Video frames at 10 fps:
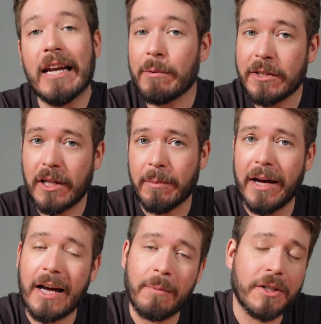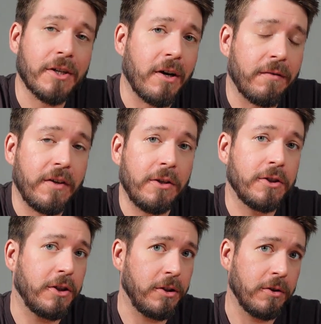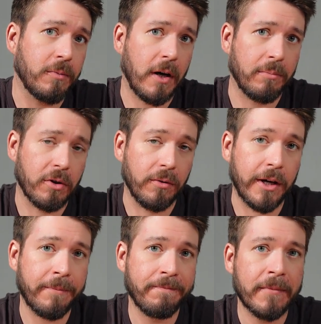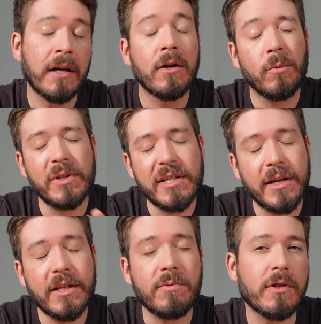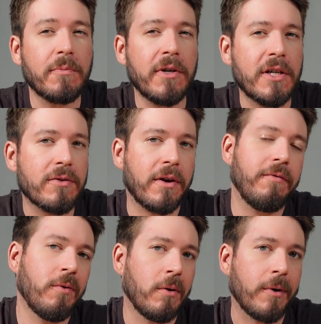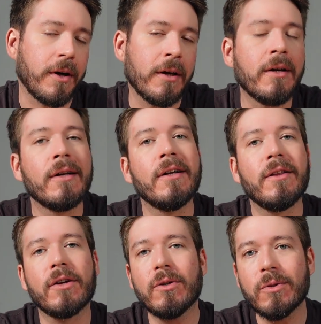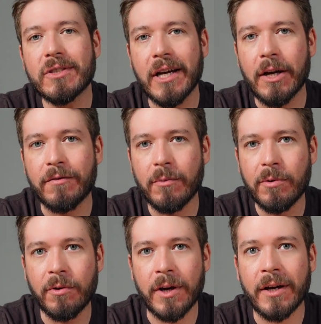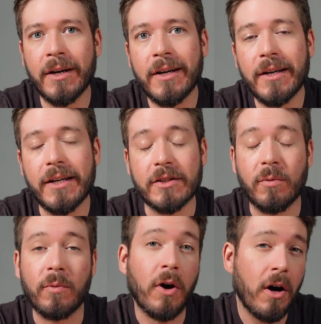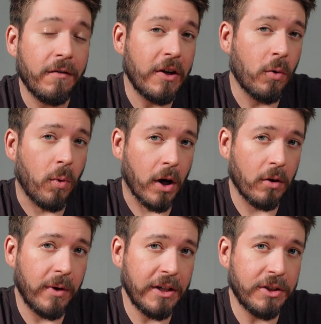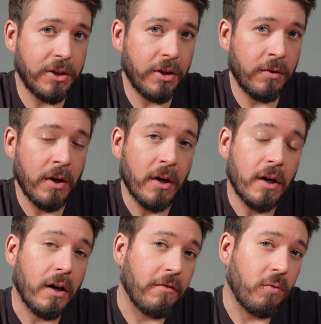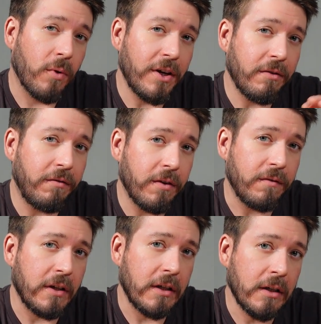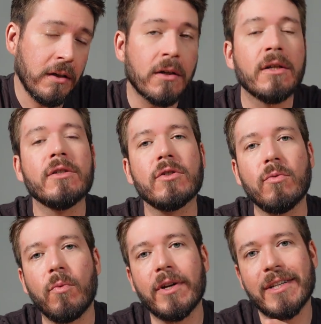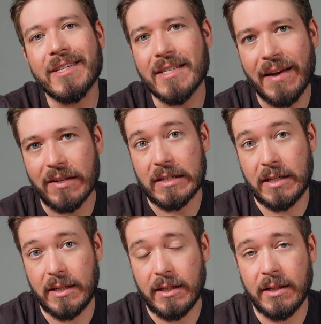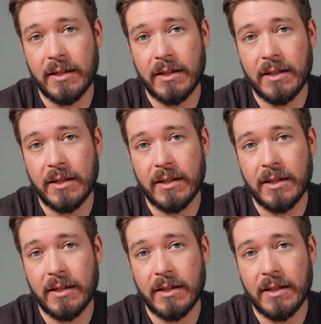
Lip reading: Now we're gonna talk about how much coffee you should use while brewing. Once again, this one's pretty straightforward. The gold standard for brewing is a coffee to water ratio of 1 to 15 to 1 to 17.